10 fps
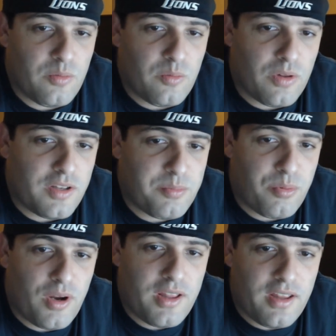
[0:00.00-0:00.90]
let's
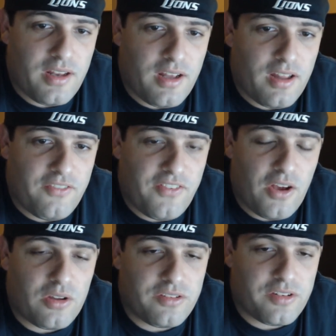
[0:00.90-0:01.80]
pray that the
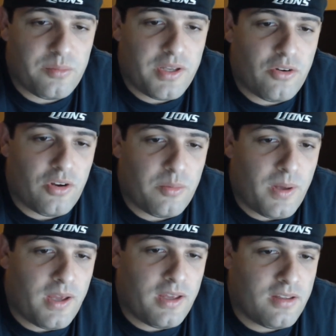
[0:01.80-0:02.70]
Falcons can beat
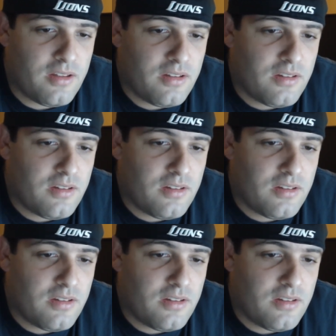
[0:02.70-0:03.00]
Green Bay.